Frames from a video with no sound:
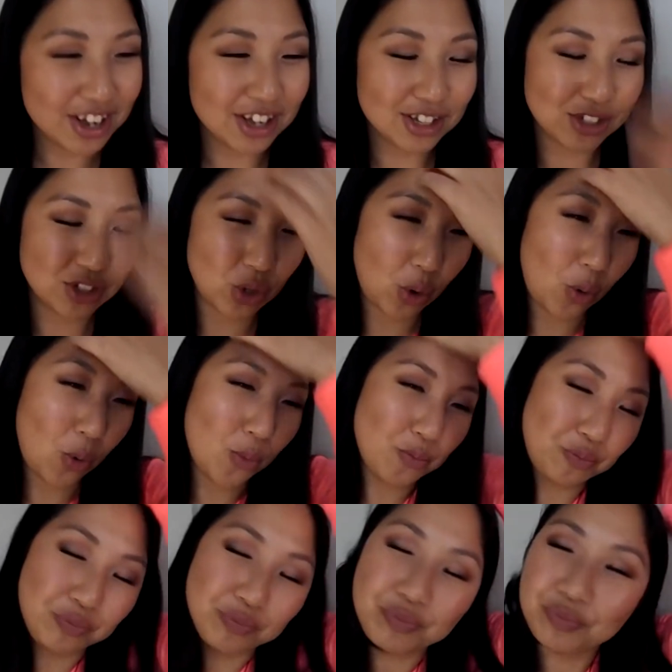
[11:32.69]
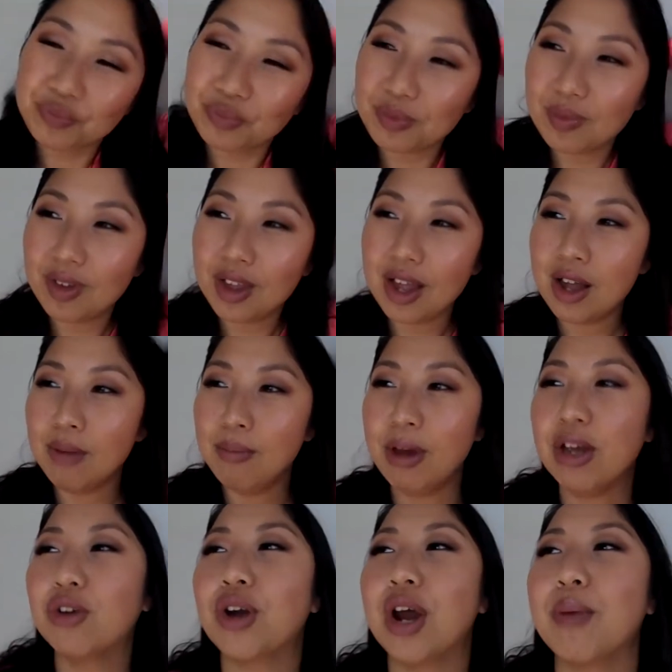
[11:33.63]
So
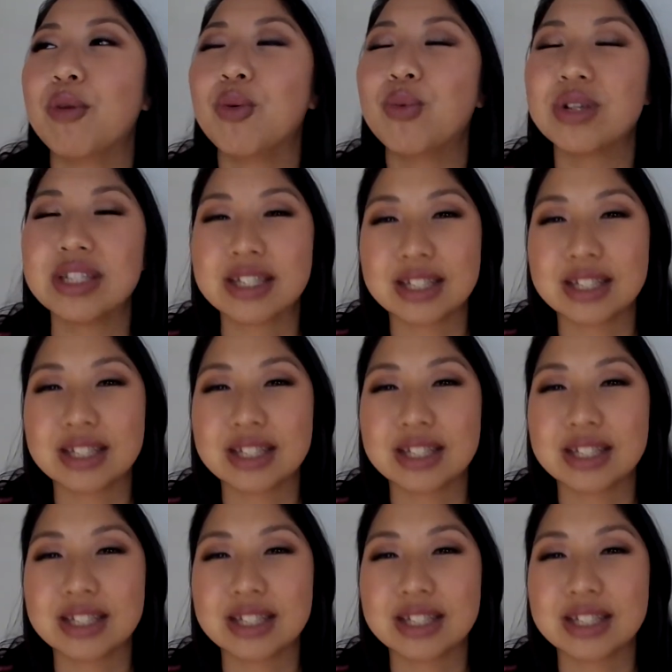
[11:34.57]
my grandma would